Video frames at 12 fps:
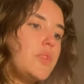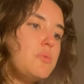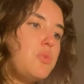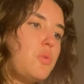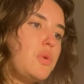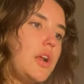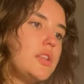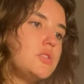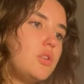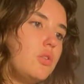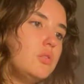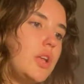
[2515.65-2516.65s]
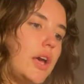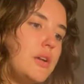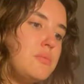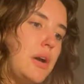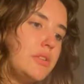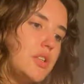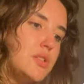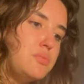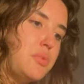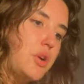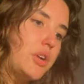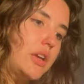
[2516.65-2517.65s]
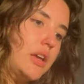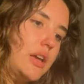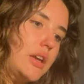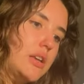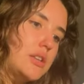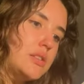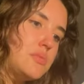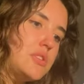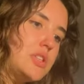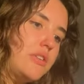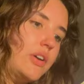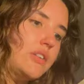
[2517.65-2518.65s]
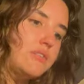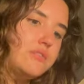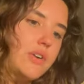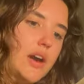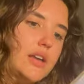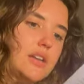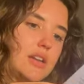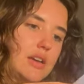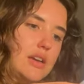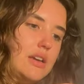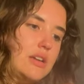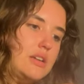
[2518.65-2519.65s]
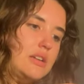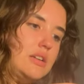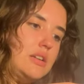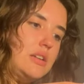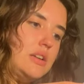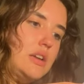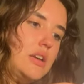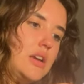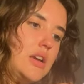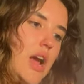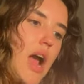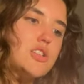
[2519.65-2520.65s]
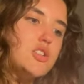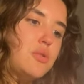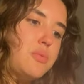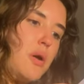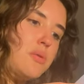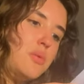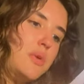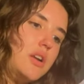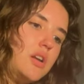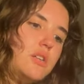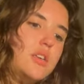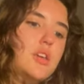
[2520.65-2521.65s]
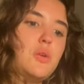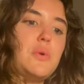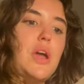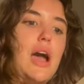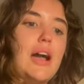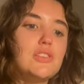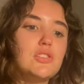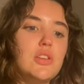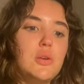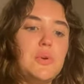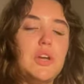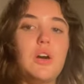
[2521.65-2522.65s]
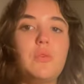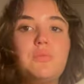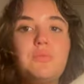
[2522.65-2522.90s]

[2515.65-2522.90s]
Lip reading: But what I don't like about this book is, let me see if I can find it. Actually, you probably wouldn't, here we go.